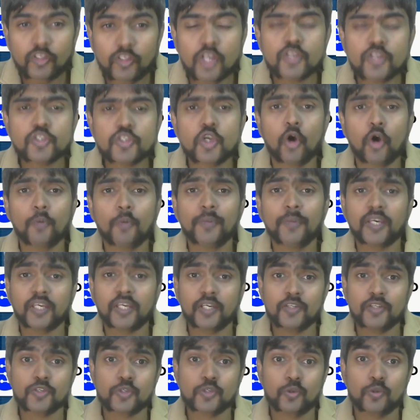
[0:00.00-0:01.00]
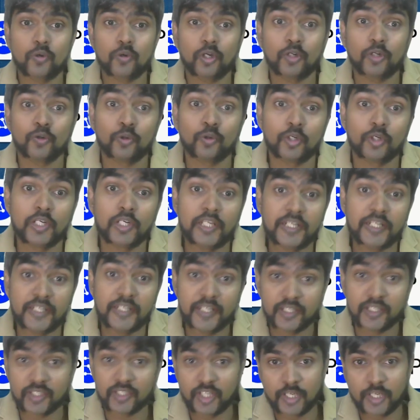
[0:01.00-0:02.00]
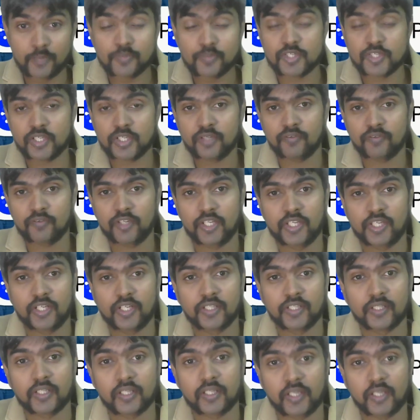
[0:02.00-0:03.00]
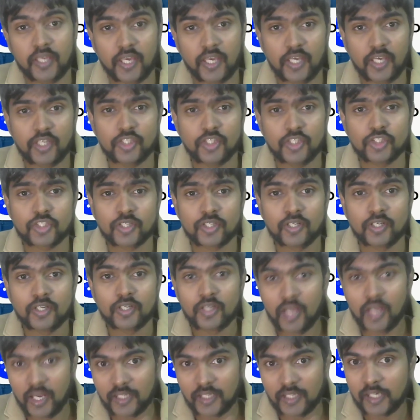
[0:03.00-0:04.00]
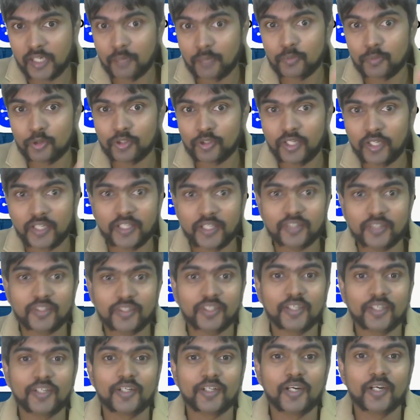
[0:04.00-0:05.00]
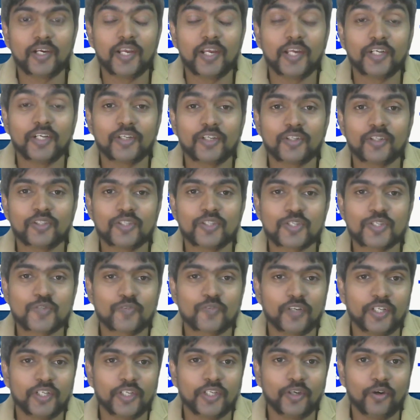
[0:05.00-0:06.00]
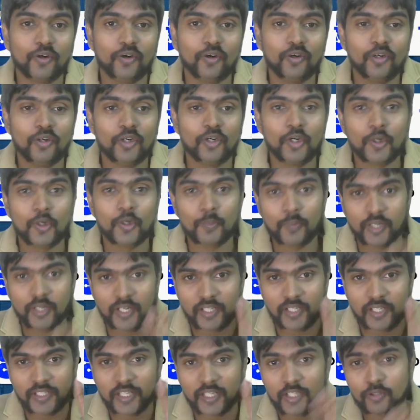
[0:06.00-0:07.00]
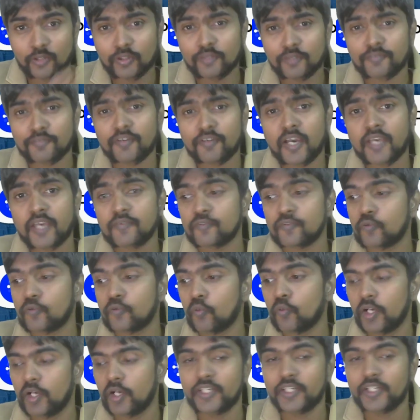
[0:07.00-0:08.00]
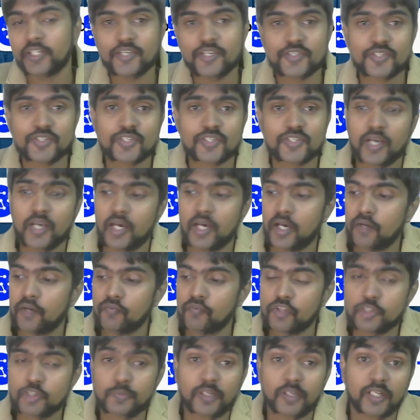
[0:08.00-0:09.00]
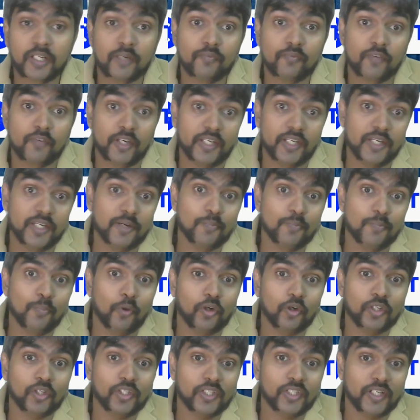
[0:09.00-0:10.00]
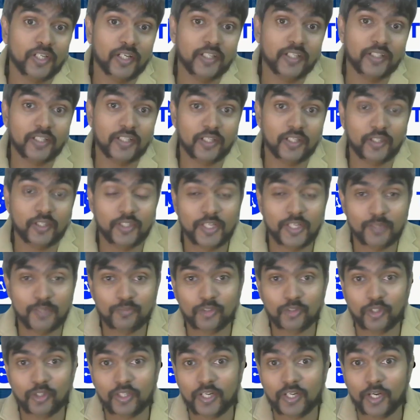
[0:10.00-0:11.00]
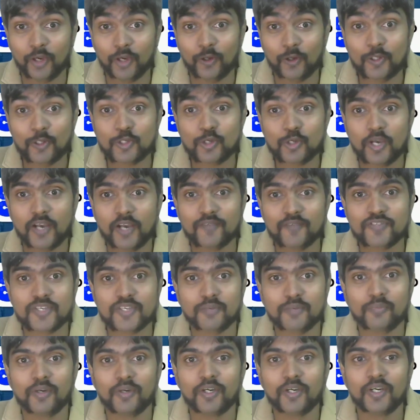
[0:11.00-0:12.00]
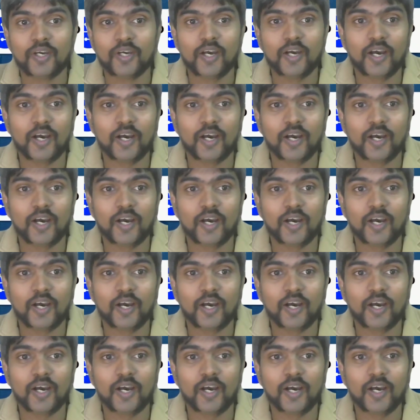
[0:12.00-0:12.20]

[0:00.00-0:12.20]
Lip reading: Sobik, and so on, who are leading teams at a very young age. I'll come to that, I think, a little later in this video. But I'll tell you the 5 qualities which become very important at Deep Thought. And I also have some